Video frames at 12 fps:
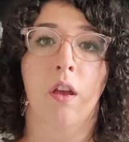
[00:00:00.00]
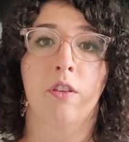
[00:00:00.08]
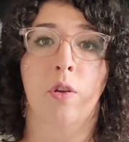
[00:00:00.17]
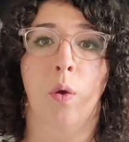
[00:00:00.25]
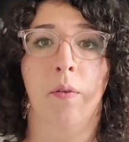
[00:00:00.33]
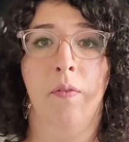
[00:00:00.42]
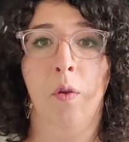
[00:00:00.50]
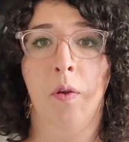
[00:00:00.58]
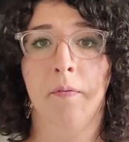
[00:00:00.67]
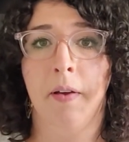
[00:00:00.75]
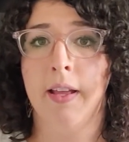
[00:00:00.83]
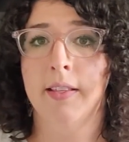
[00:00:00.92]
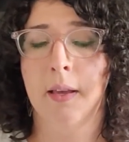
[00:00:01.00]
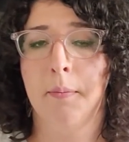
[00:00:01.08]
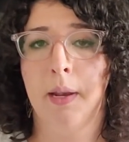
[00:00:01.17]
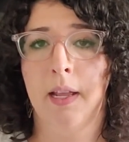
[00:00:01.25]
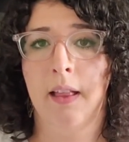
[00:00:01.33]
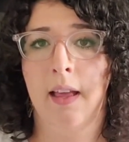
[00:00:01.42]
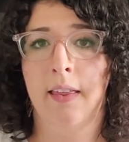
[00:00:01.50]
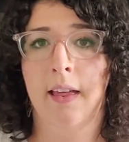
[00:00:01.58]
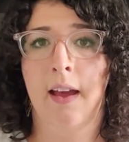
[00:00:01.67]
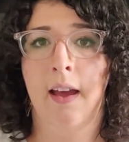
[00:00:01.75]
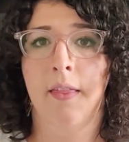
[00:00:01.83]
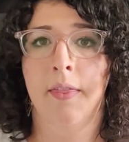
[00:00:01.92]
So if you can find somebody like
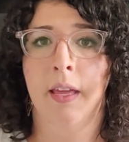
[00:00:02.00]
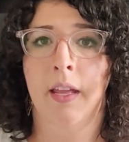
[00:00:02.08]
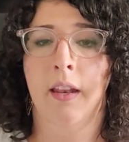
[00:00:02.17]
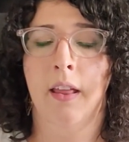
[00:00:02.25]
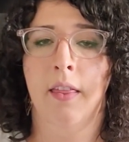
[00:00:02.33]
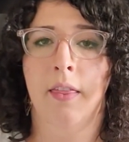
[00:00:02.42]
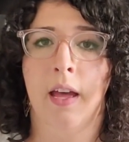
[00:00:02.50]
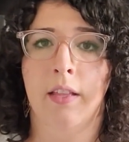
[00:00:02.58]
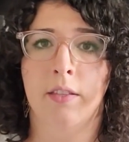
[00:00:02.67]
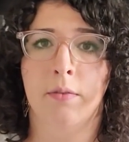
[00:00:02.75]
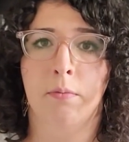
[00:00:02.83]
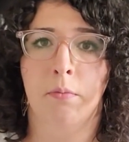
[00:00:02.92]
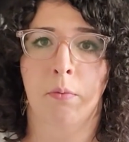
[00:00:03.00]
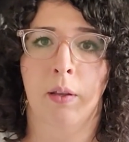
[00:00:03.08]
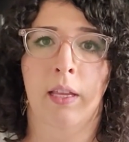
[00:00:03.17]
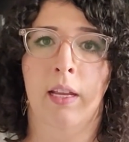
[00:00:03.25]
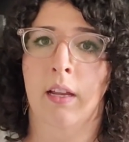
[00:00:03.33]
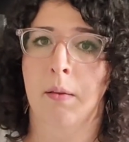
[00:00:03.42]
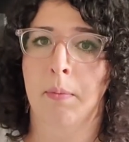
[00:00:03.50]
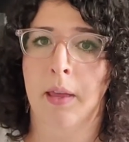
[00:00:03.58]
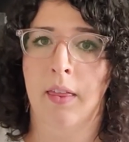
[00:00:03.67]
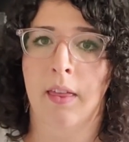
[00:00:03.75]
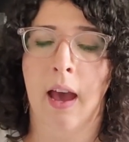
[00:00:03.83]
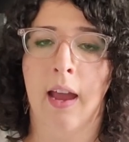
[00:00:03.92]
that, then that's really going to
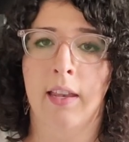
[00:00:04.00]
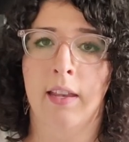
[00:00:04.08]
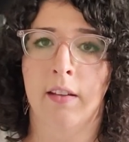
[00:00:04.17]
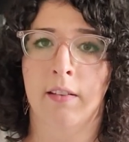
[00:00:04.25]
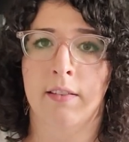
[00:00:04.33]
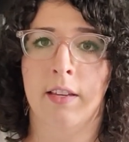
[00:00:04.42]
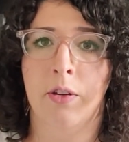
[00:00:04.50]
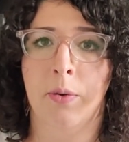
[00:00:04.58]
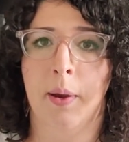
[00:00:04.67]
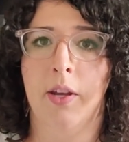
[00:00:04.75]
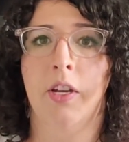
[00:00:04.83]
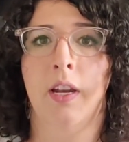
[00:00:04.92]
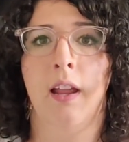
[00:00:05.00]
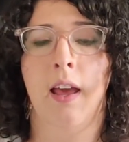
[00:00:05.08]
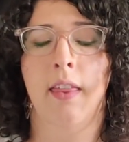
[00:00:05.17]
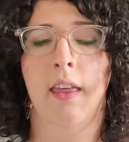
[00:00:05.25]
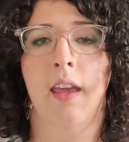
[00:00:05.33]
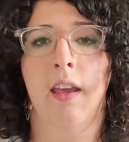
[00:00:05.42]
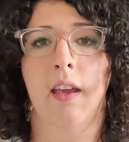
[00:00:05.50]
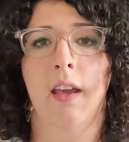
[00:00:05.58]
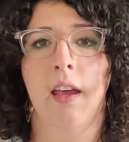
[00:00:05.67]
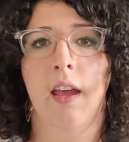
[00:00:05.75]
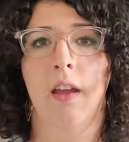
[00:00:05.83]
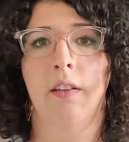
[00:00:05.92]
be the ideal situation, I think.
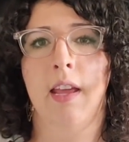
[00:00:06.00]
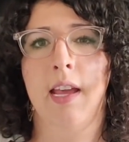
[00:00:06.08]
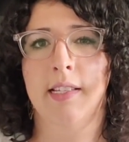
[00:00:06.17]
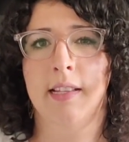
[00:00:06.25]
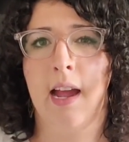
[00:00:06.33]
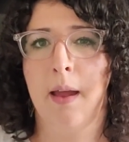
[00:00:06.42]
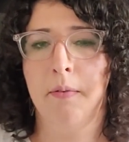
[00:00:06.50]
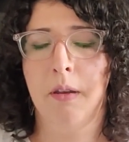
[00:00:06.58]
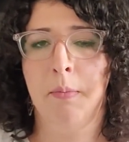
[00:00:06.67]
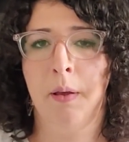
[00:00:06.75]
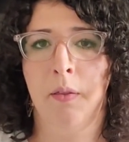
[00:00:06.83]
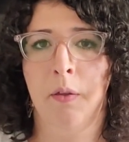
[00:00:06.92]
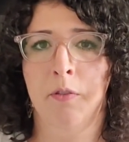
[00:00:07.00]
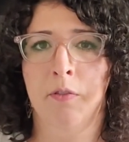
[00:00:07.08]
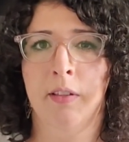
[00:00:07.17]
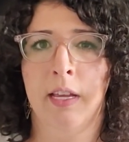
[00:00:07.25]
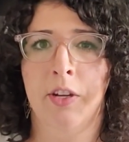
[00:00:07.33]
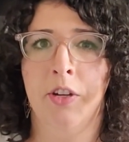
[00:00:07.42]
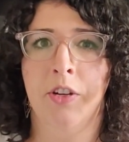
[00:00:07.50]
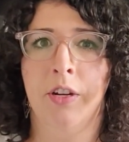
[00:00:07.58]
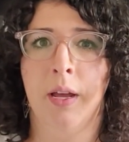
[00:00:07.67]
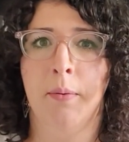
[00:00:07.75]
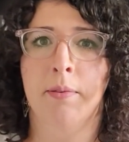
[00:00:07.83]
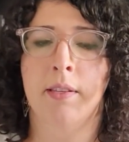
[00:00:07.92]
It takes time to build those
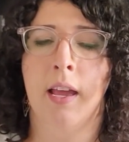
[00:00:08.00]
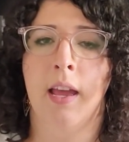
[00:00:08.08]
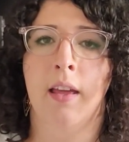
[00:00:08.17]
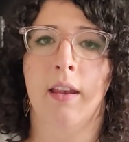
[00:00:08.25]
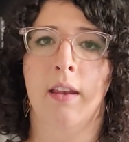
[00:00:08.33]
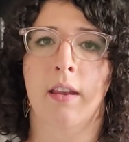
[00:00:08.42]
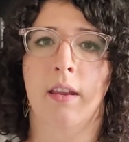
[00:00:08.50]
relationships, and